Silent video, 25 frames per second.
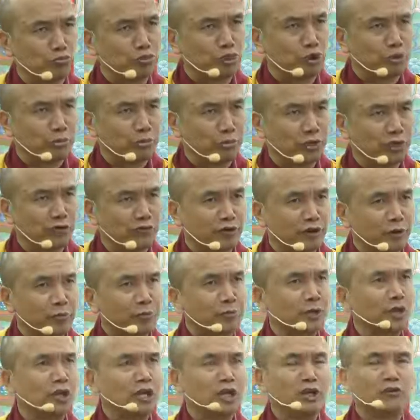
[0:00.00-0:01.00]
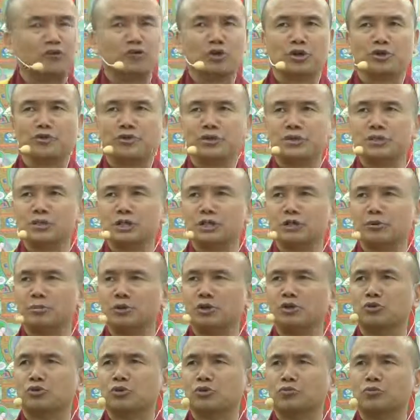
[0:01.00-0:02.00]
non-believer. If you're a Christian,
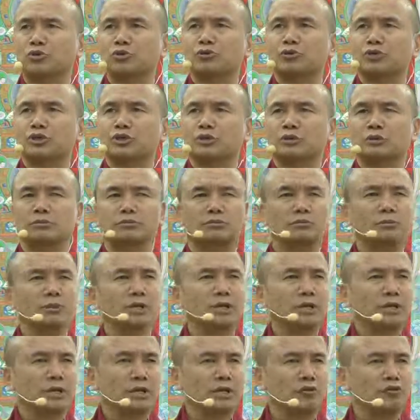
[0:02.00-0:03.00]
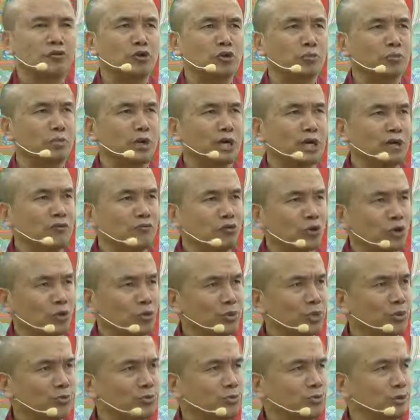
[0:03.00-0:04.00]
remain a good Christian. If you're a Baha'i
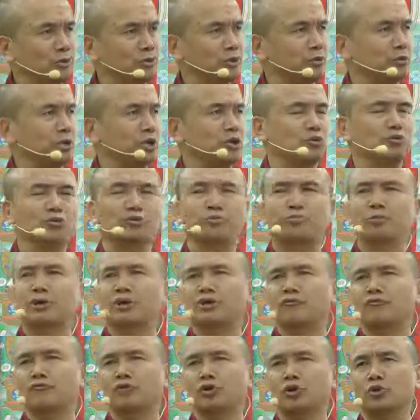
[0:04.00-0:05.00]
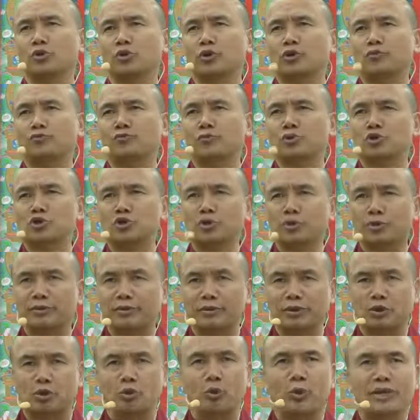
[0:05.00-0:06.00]
follower, remain a good Baha'i follower. So
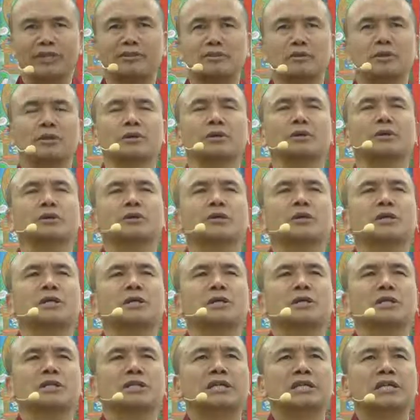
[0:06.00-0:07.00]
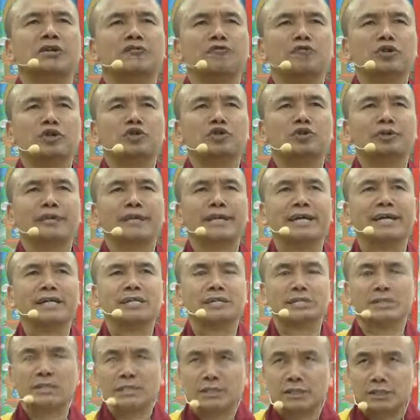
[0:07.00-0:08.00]
with the conviction
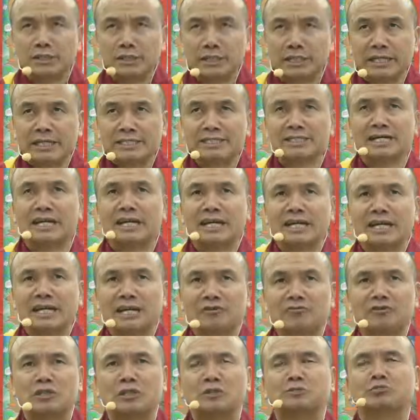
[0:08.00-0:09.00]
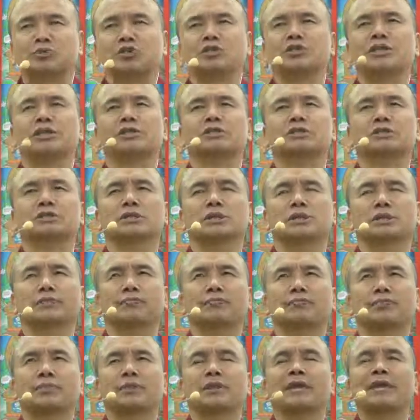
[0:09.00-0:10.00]
that, yes, I have this potential.
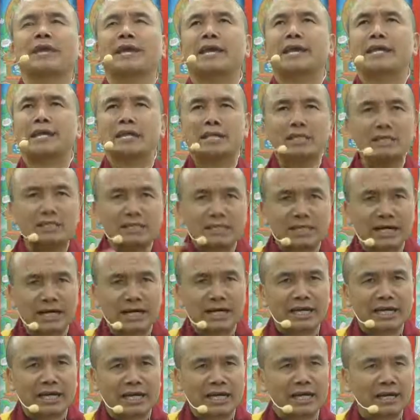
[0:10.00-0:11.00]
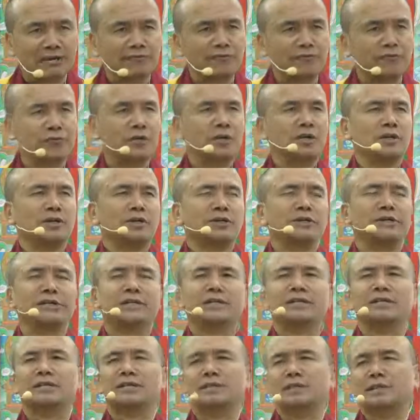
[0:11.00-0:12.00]
Yes, I have
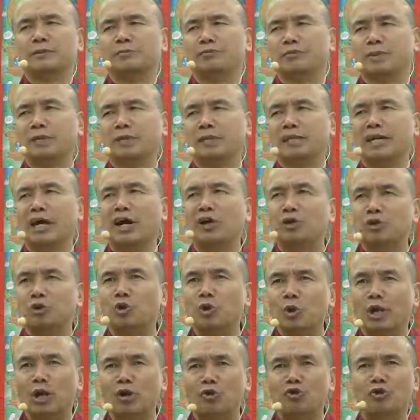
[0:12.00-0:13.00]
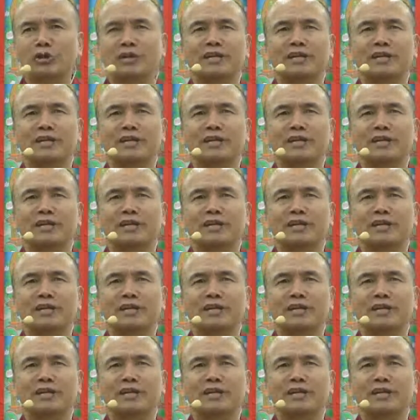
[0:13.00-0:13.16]
I know how to